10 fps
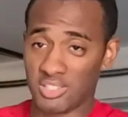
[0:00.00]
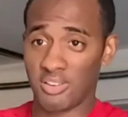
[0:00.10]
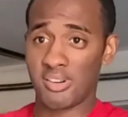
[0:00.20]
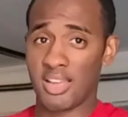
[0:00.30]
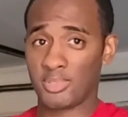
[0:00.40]

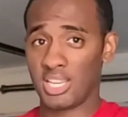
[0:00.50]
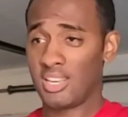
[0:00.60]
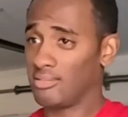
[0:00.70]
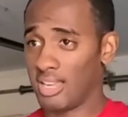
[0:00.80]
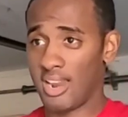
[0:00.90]
So you know what I'm
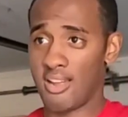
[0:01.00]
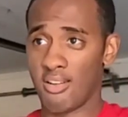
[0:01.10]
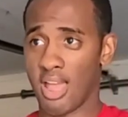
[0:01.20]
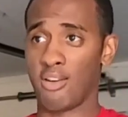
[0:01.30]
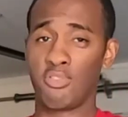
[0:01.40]
saying? I
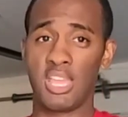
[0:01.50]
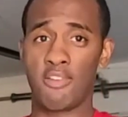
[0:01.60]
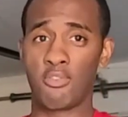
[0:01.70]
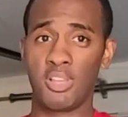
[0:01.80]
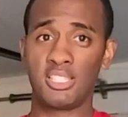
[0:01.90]
don't really
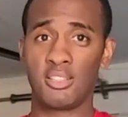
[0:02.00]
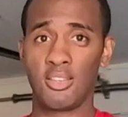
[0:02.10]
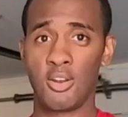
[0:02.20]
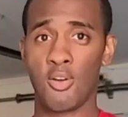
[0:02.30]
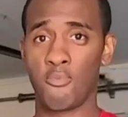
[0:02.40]
have a reason
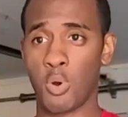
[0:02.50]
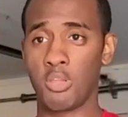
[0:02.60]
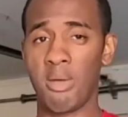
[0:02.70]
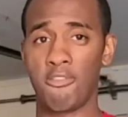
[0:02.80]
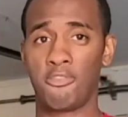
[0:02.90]
to, you know,
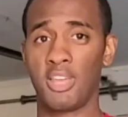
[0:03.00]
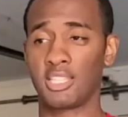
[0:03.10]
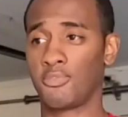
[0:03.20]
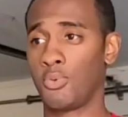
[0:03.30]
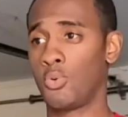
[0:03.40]
worry about
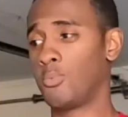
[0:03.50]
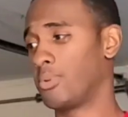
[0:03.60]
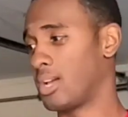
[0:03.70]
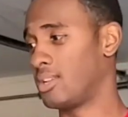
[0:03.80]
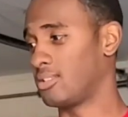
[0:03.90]
flex fuel
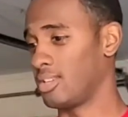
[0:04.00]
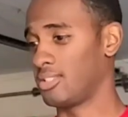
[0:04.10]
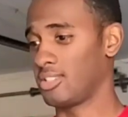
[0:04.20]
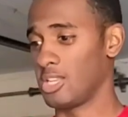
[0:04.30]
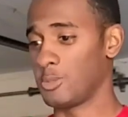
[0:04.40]
because
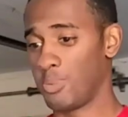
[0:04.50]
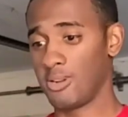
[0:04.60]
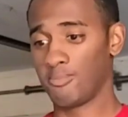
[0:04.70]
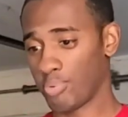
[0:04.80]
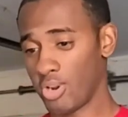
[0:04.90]
it's
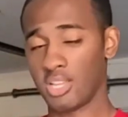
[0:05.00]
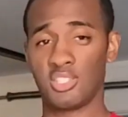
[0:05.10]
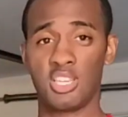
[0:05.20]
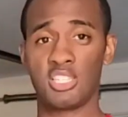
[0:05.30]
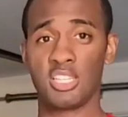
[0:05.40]
been pretty
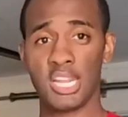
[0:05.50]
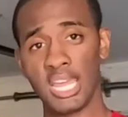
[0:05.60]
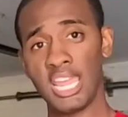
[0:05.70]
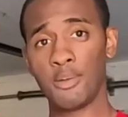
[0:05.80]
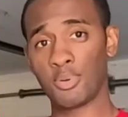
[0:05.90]
consistent
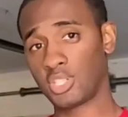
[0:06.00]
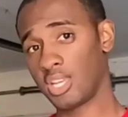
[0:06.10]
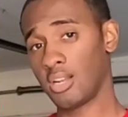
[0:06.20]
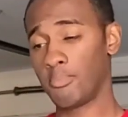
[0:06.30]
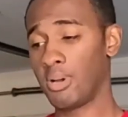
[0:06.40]
at
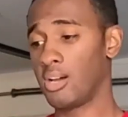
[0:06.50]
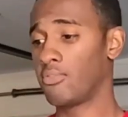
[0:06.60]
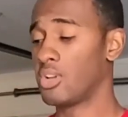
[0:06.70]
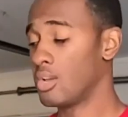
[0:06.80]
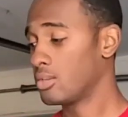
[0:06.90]
80% and
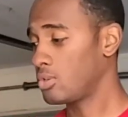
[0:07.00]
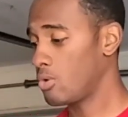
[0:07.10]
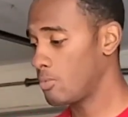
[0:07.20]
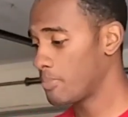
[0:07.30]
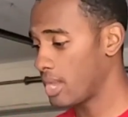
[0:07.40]
above.
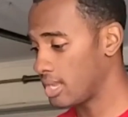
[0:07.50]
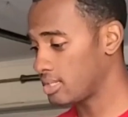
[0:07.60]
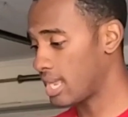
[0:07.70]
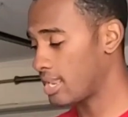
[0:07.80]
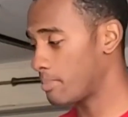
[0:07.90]
So
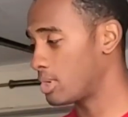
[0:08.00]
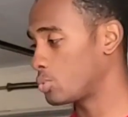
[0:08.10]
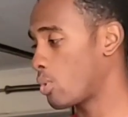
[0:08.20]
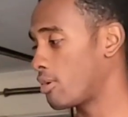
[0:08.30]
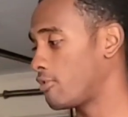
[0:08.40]
it's not that
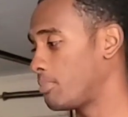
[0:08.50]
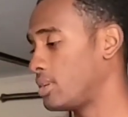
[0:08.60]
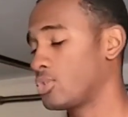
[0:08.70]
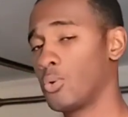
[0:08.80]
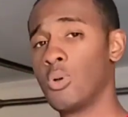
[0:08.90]
much worry for
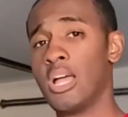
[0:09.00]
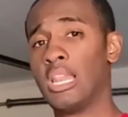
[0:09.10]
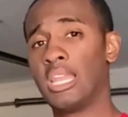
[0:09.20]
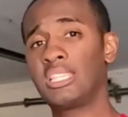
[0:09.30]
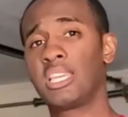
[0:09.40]
me. So
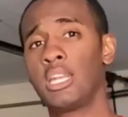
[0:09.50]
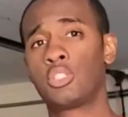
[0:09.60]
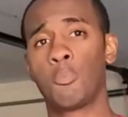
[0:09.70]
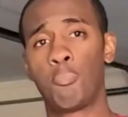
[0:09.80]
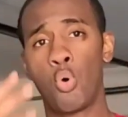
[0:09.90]
let's get
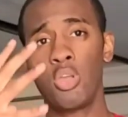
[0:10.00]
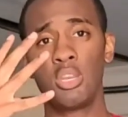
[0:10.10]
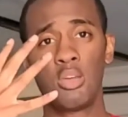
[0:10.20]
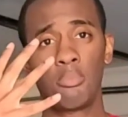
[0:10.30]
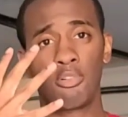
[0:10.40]
into
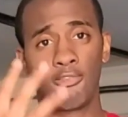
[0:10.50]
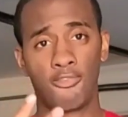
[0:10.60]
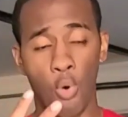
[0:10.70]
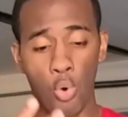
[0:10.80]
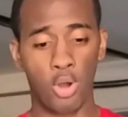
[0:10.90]
point number
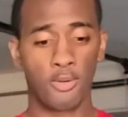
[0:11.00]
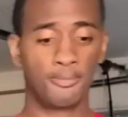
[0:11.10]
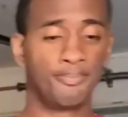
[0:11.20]
4.